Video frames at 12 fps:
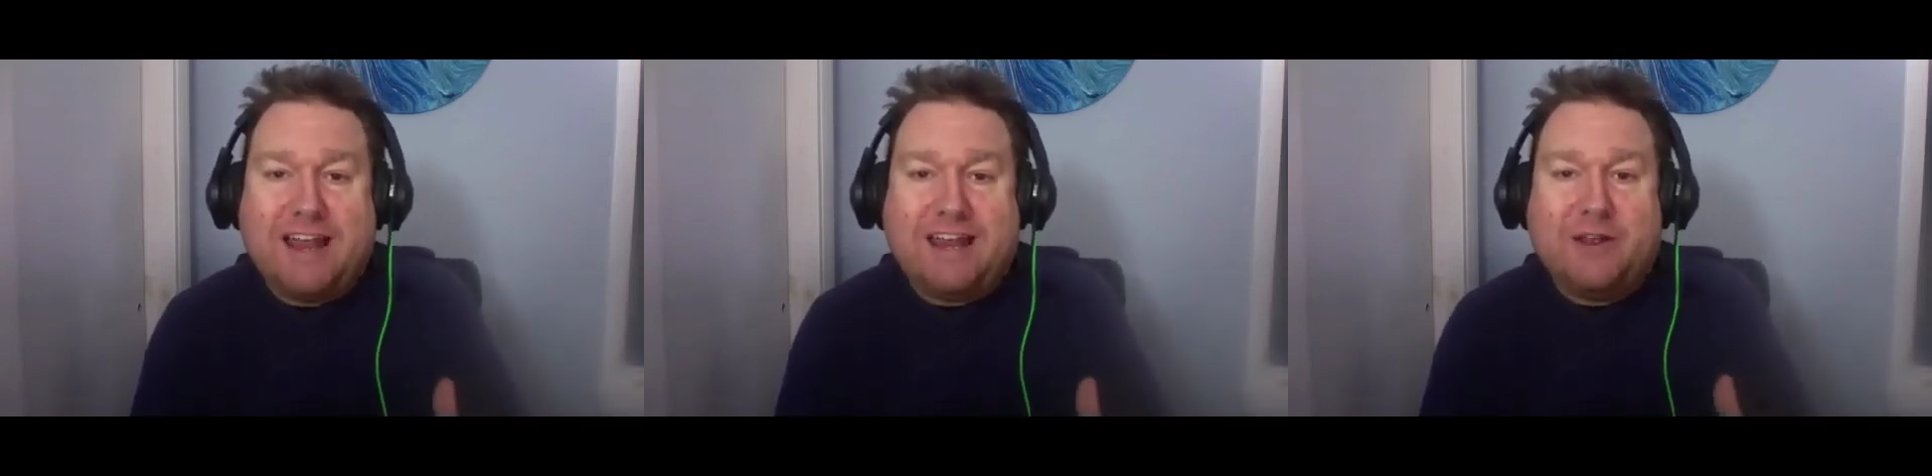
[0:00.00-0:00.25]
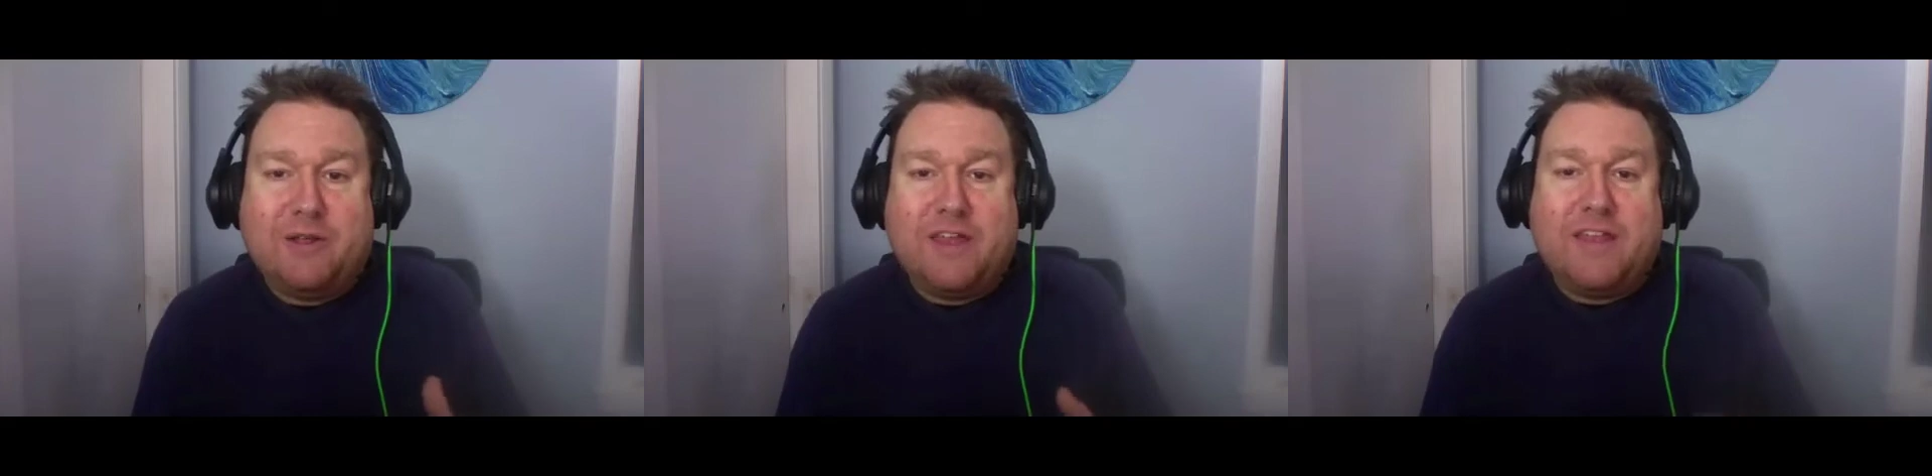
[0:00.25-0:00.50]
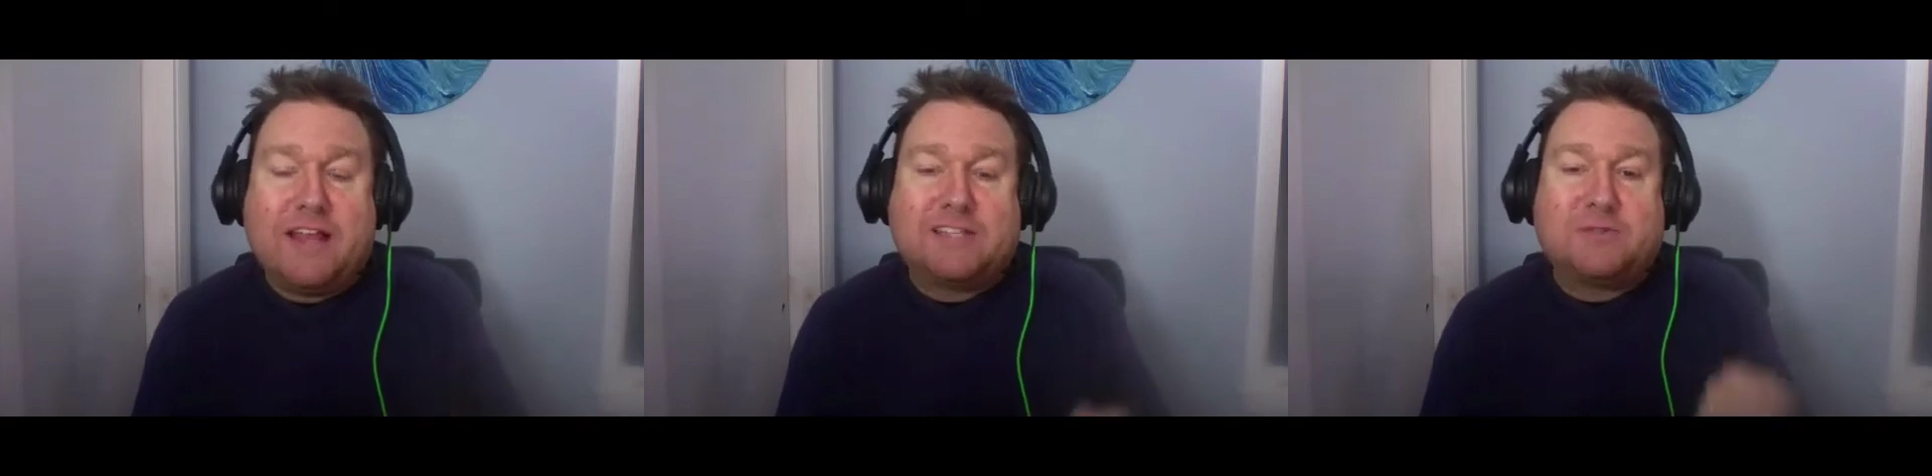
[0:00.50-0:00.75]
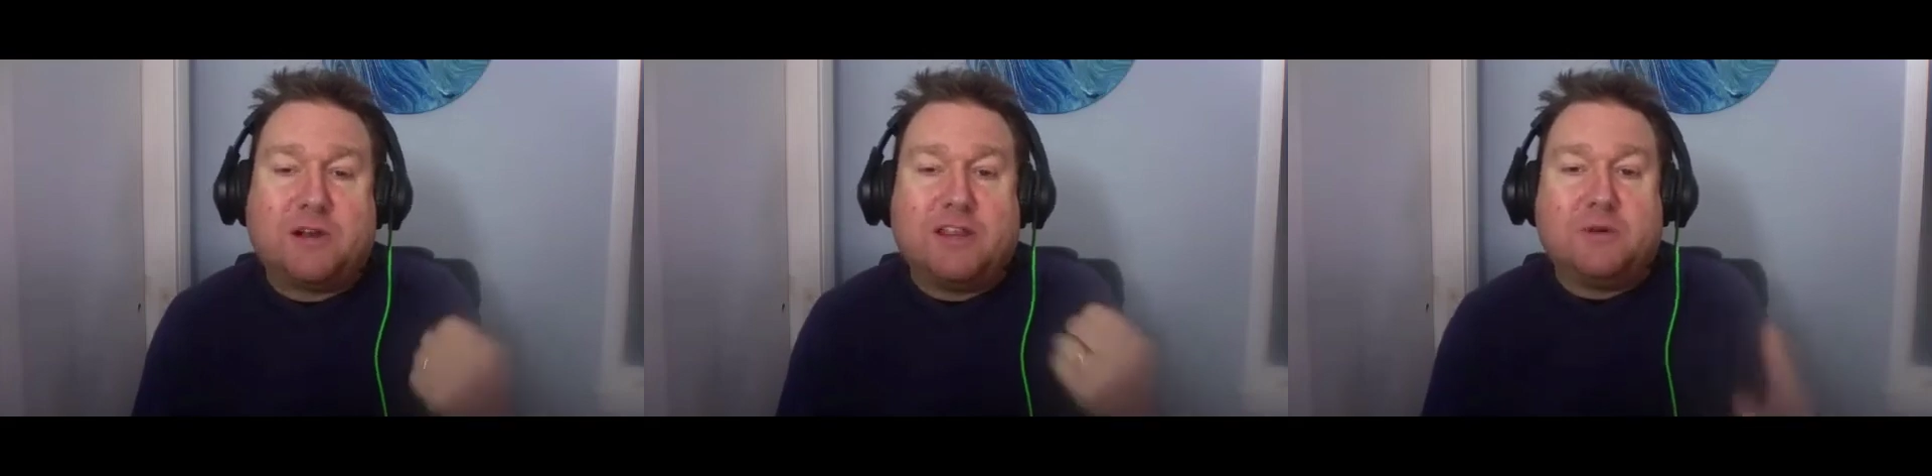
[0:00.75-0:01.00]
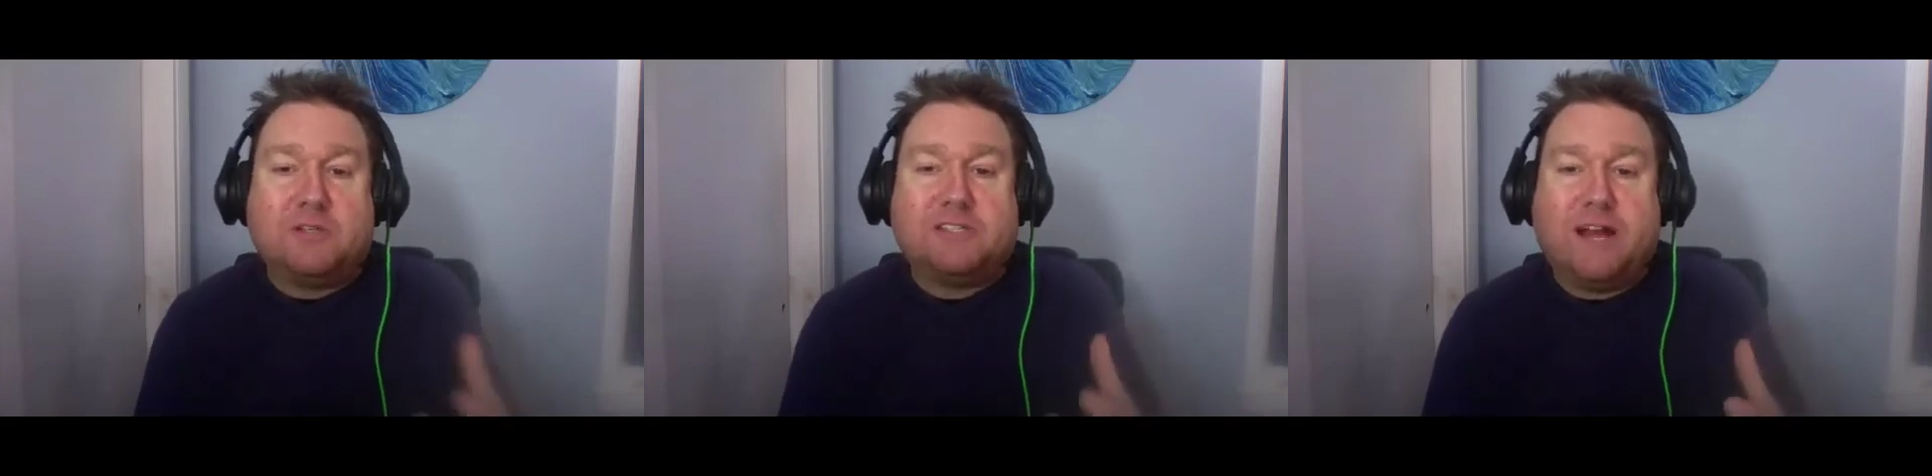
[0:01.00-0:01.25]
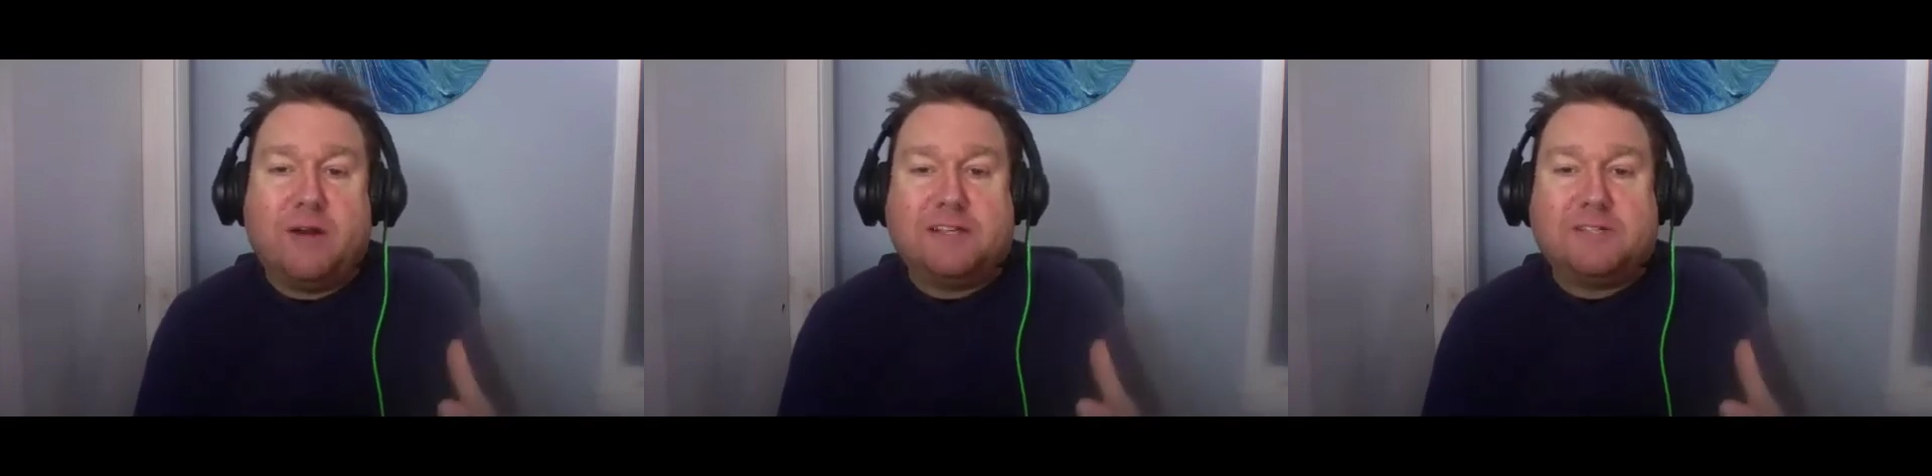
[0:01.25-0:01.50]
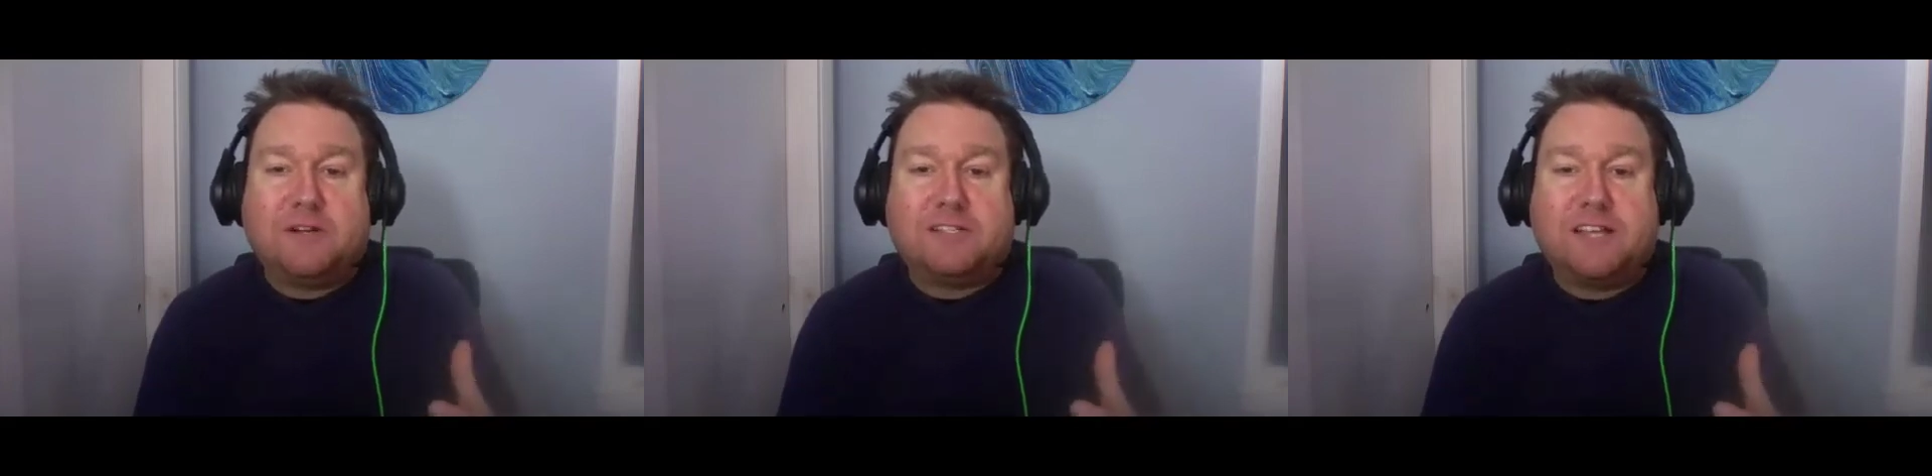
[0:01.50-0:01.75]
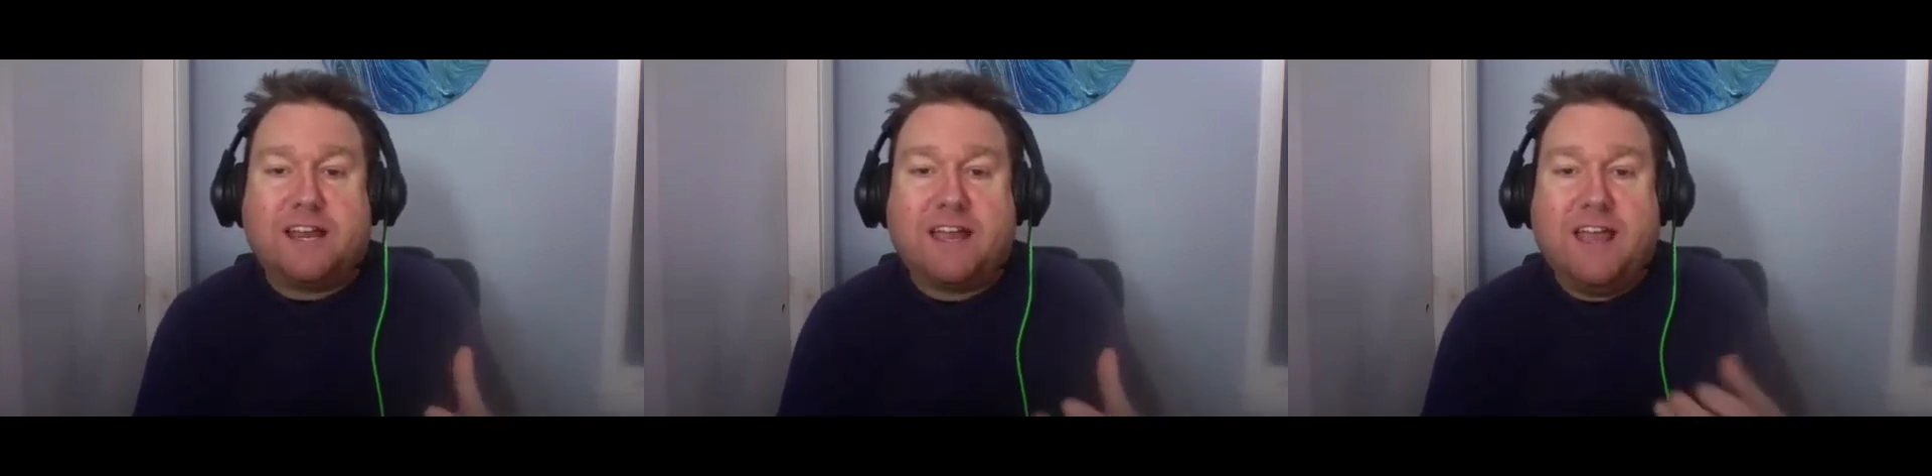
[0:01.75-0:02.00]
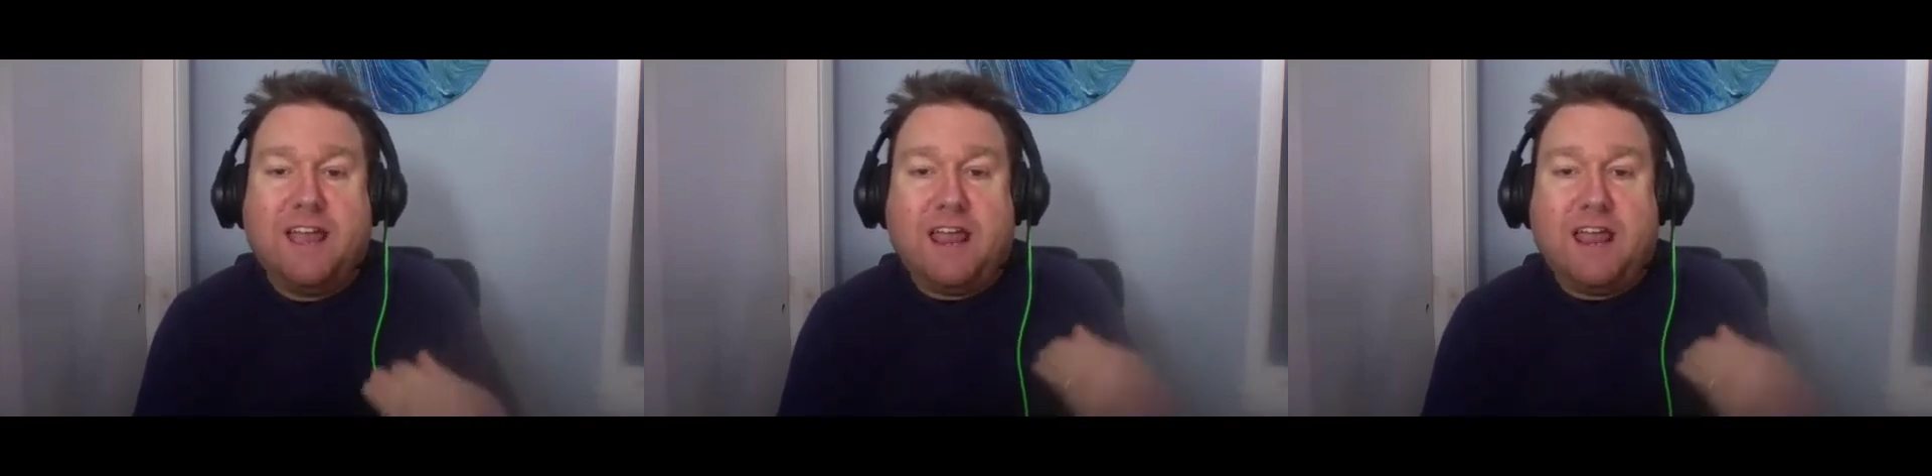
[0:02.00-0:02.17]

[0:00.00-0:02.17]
and you know that, that's one of those areas where it's like